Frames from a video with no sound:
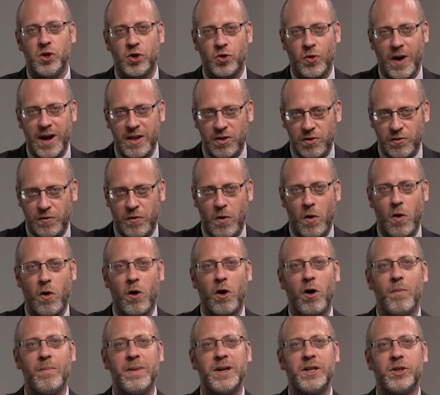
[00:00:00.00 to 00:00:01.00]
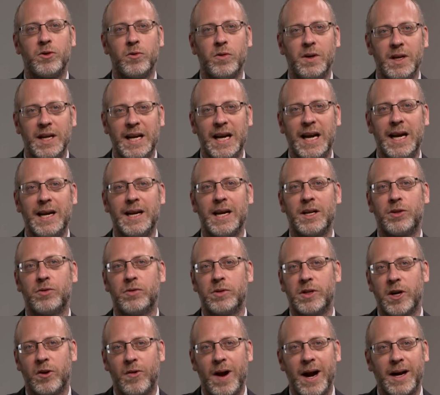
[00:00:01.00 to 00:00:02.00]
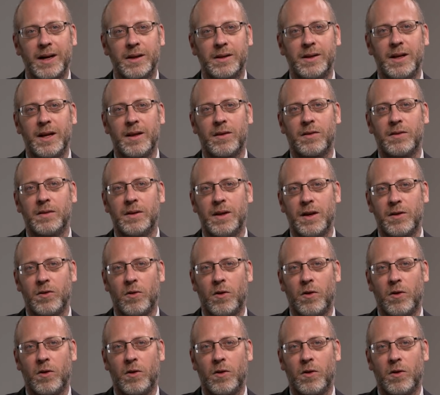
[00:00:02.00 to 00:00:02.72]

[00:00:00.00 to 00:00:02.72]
transform and to lead and to direct these